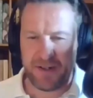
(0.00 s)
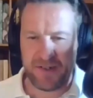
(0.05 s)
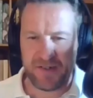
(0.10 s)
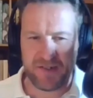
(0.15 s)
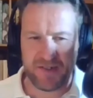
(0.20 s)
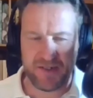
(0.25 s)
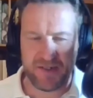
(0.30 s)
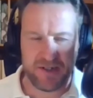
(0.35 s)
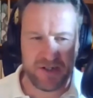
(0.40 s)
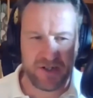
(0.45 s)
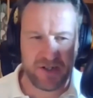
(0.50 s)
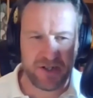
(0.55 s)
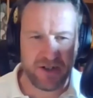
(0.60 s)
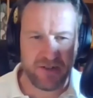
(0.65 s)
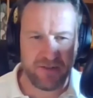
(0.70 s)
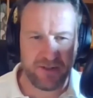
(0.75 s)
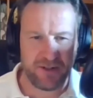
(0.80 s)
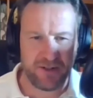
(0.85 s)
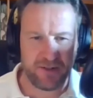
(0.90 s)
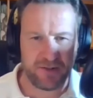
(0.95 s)
isn't it, in
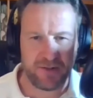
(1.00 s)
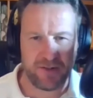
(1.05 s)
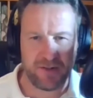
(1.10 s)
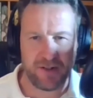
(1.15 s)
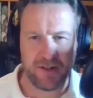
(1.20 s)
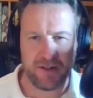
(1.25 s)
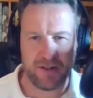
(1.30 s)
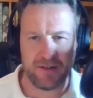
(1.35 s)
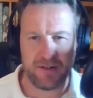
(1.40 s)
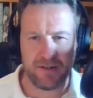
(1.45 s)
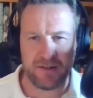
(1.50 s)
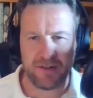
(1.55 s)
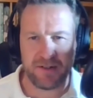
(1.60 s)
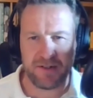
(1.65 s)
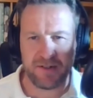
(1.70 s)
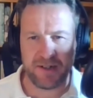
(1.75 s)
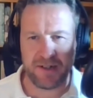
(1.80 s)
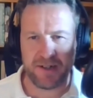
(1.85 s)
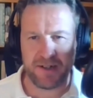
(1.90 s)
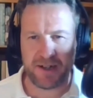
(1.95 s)
Sheffield, the
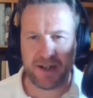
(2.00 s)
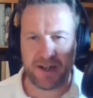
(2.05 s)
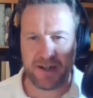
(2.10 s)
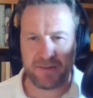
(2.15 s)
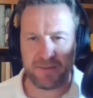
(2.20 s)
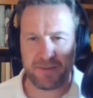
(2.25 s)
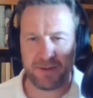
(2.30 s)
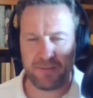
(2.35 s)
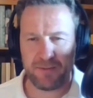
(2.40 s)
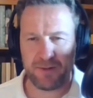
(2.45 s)
Ding Academy,